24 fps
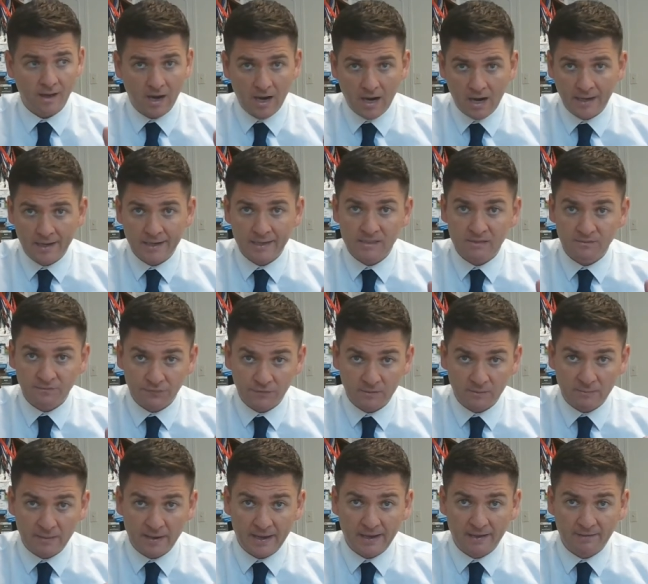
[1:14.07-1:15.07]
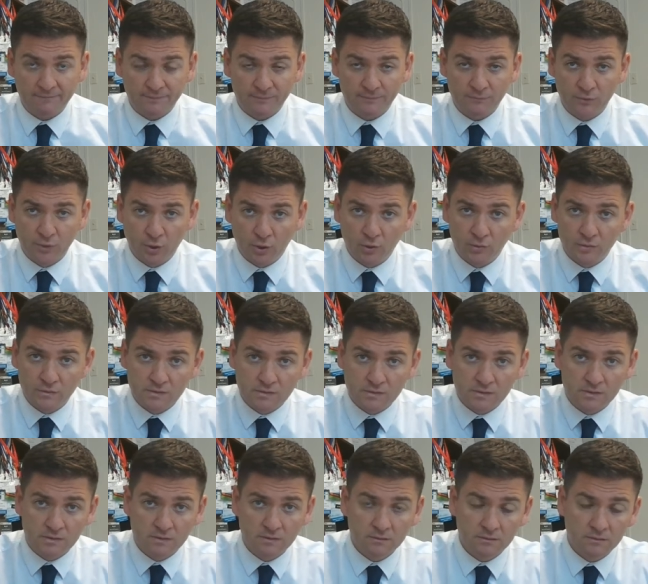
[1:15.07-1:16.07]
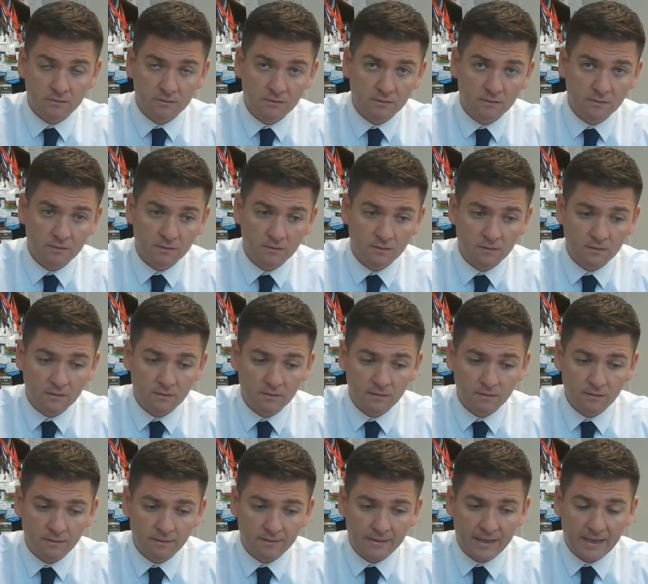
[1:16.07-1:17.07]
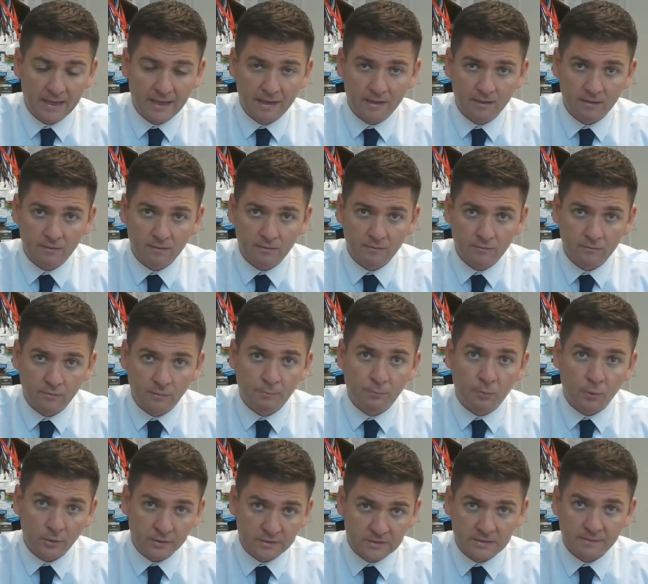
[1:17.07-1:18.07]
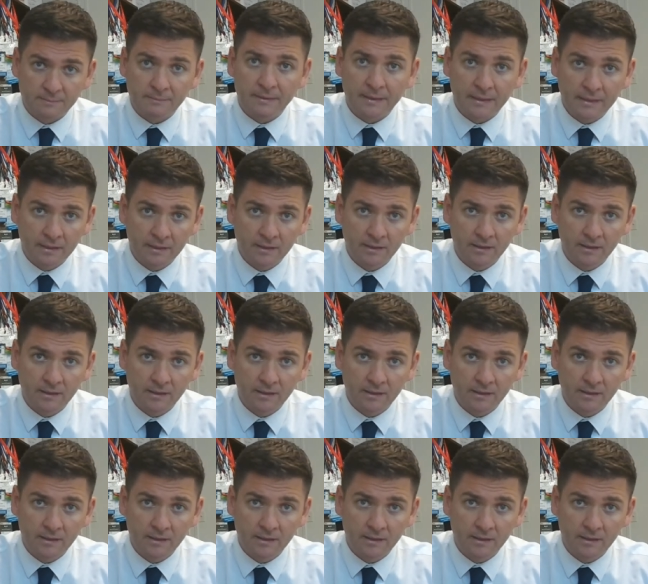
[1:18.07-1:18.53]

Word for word: honest feedback from those that report to me,